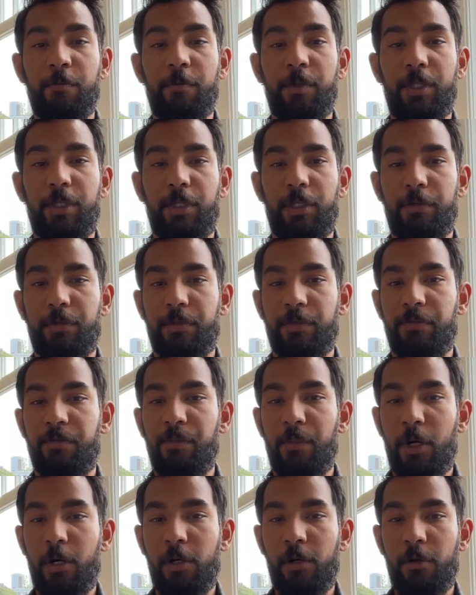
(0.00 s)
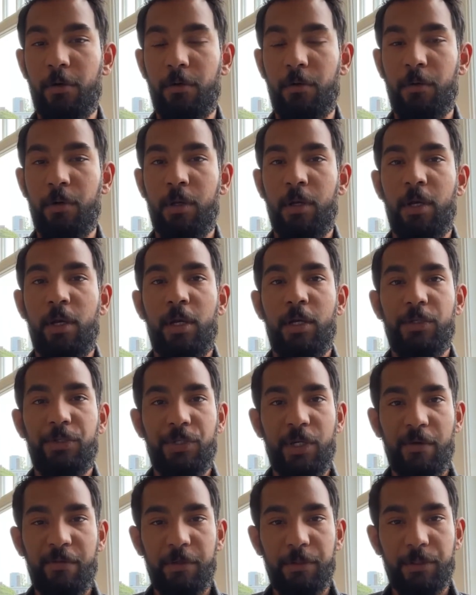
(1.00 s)
with the use of Marlowe,
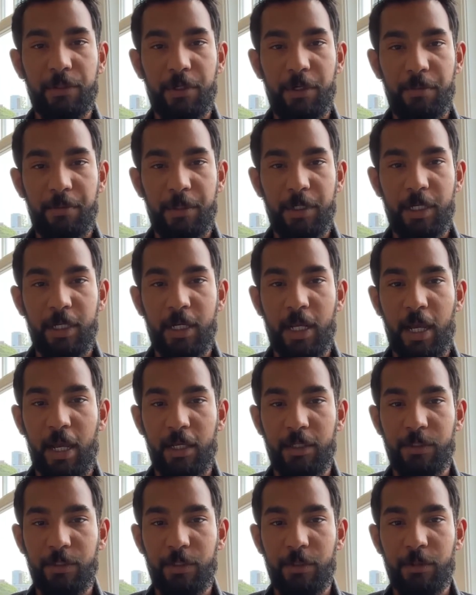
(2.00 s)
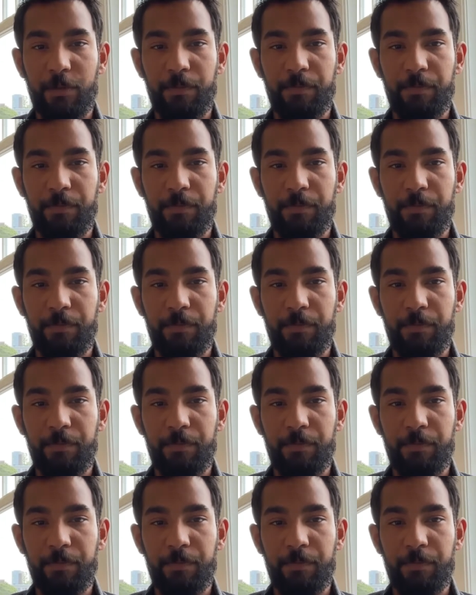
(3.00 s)
JavaScript, and Haskell.